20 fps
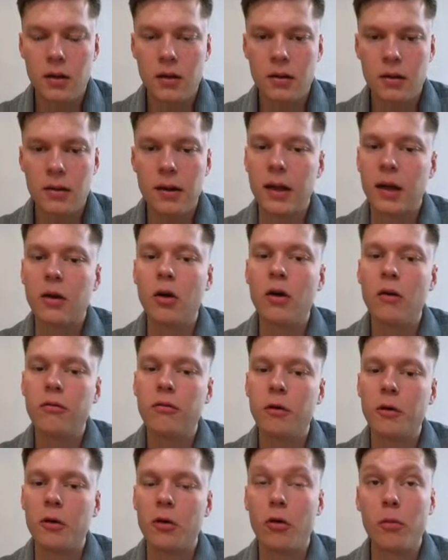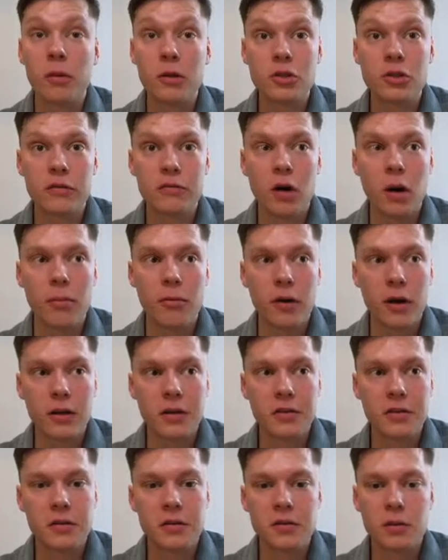Like for a whole bunch of operating
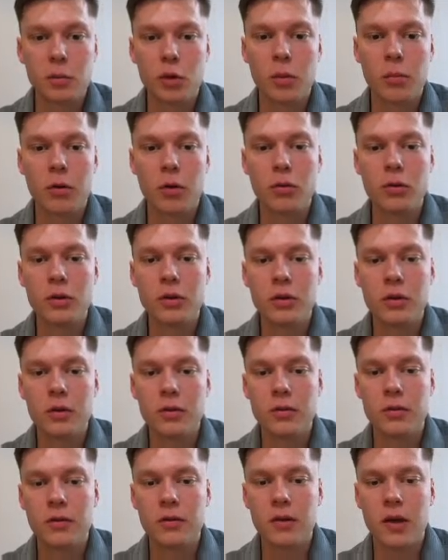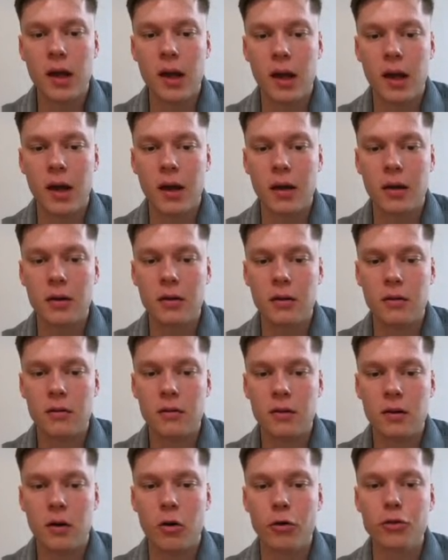system components and
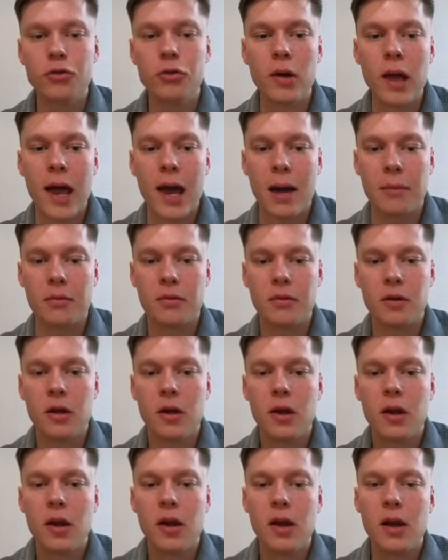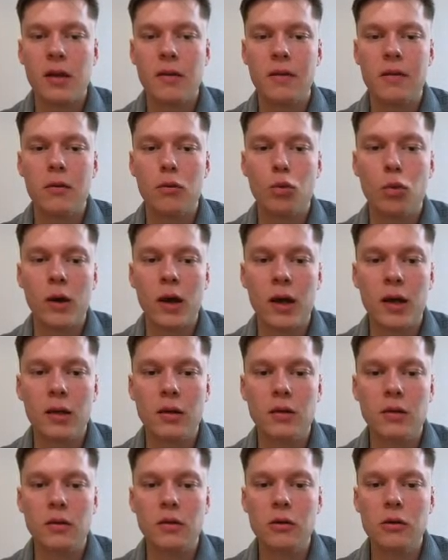also apps. And the way
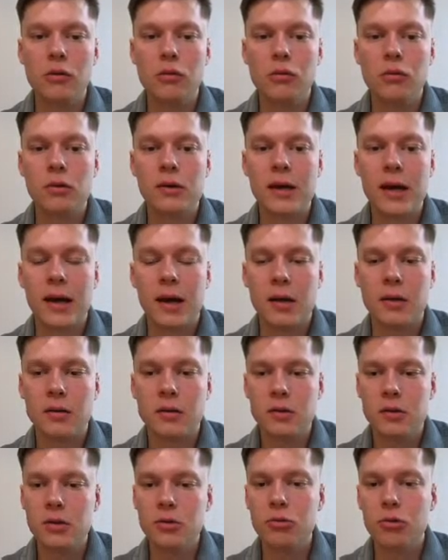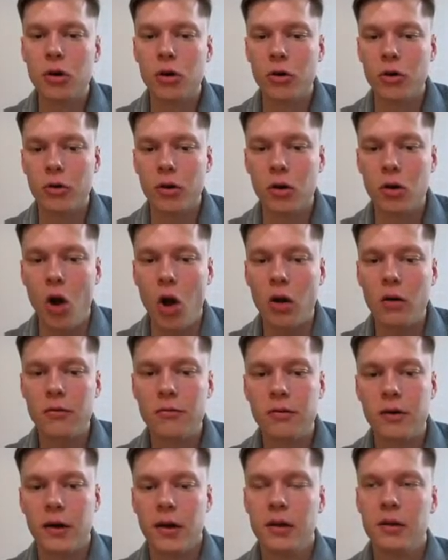you get your log
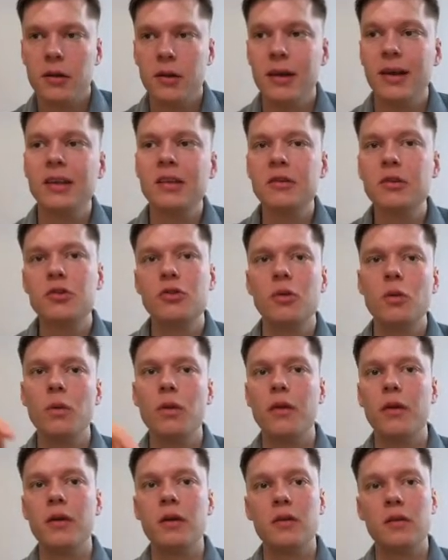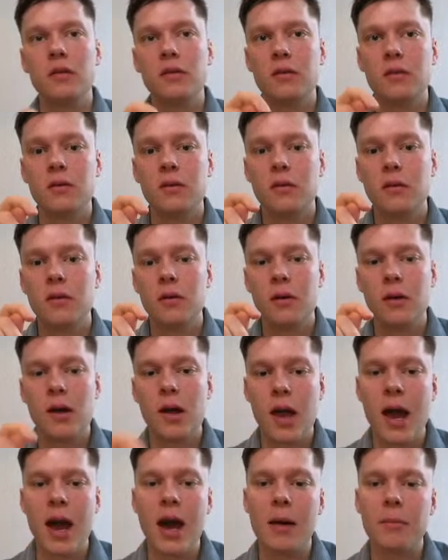file into this
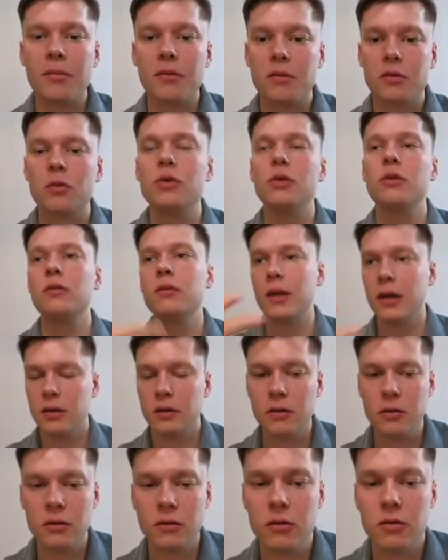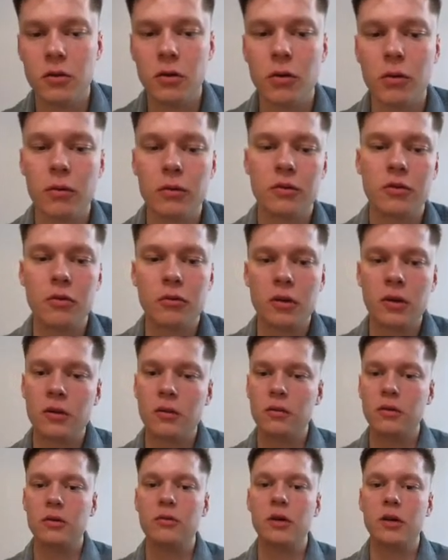app, so you like so
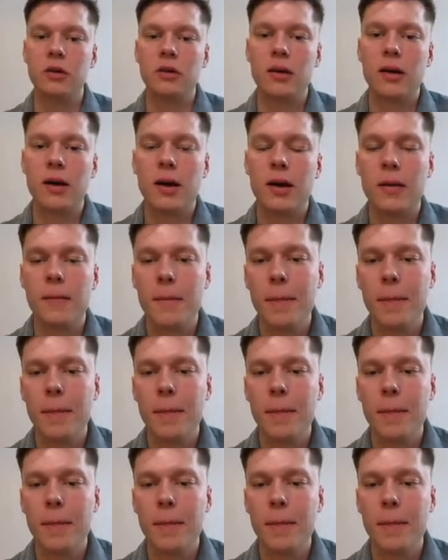you can